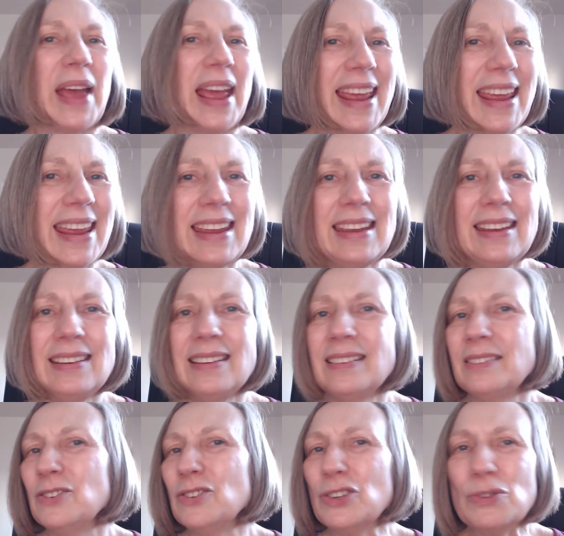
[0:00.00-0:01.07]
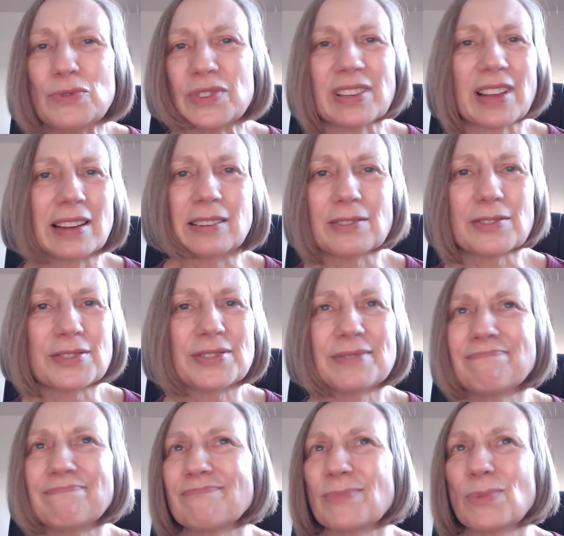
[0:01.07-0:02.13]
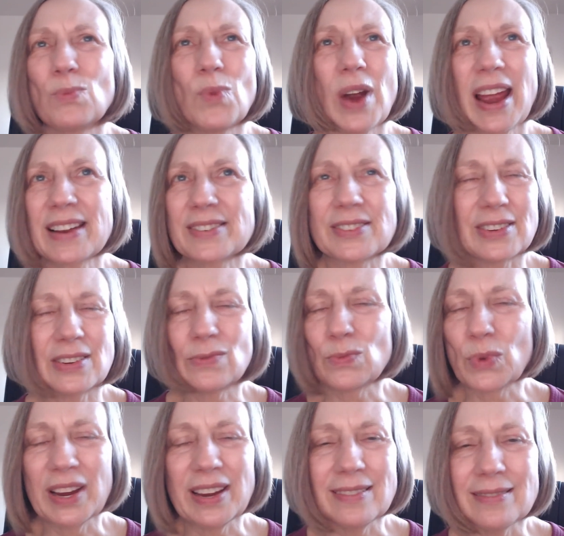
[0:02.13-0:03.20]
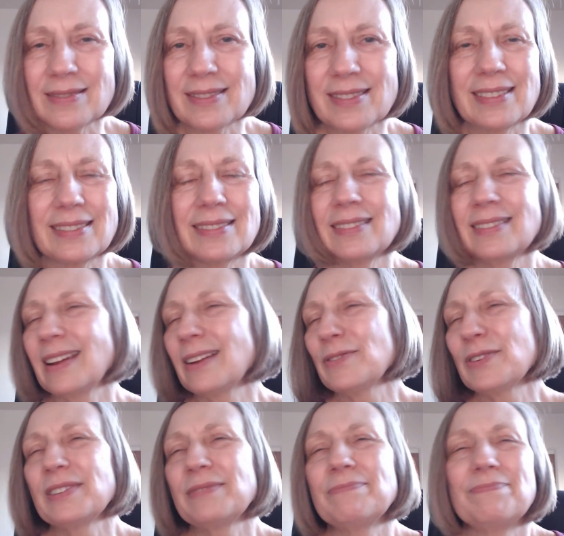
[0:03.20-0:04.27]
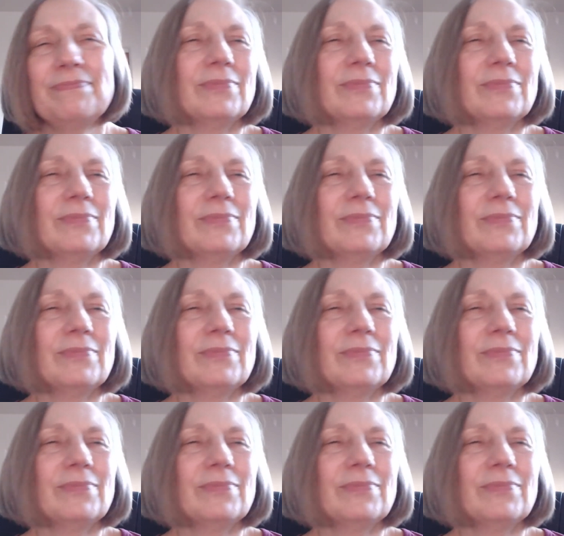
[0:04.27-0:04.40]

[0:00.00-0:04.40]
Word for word: paid newsletters waxes and wanes, and every